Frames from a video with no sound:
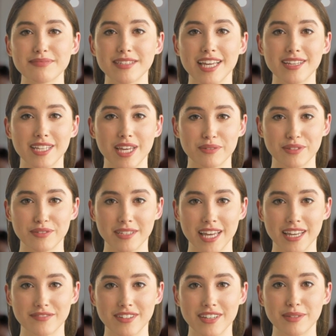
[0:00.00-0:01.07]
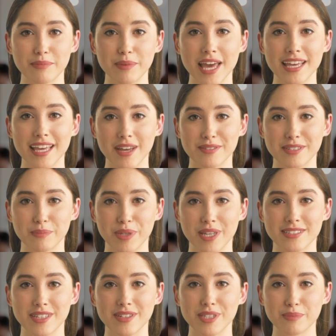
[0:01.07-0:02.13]
The amount of benefits paid out
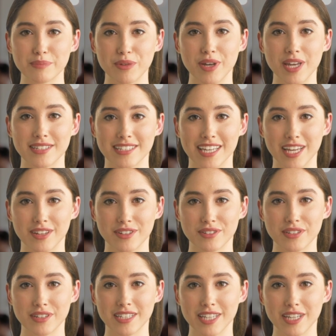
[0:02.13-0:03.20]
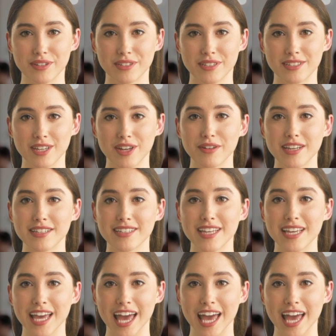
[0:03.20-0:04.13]
depends on the employee's age, years of service,